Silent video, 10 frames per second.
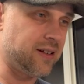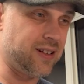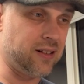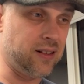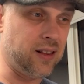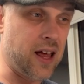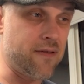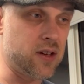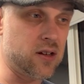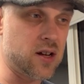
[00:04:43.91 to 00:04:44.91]

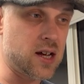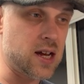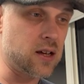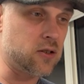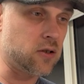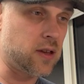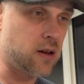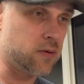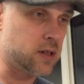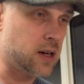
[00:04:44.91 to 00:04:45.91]
11, I guess, on
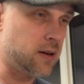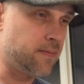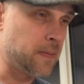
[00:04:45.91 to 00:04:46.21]
that side.